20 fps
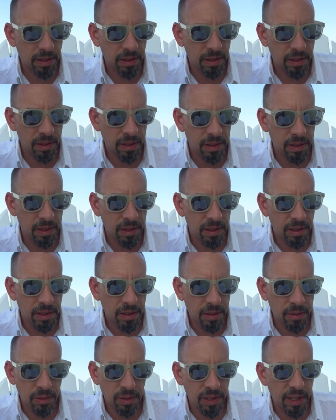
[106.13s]

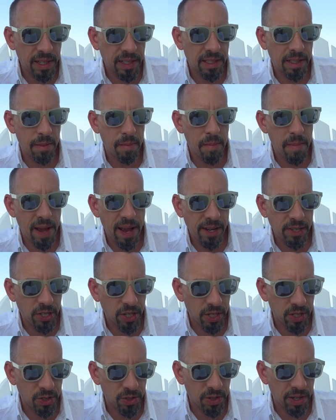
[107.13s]
It was like some
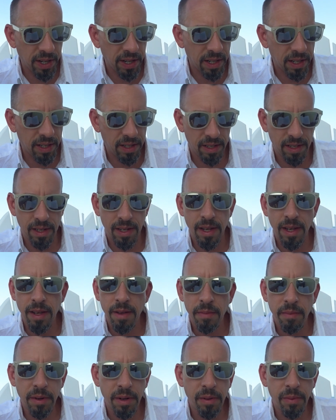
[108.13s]
magic trick,
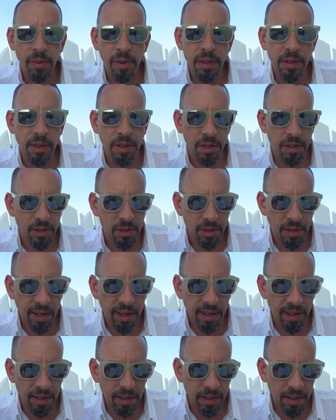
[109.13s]
but it wasn't a trick.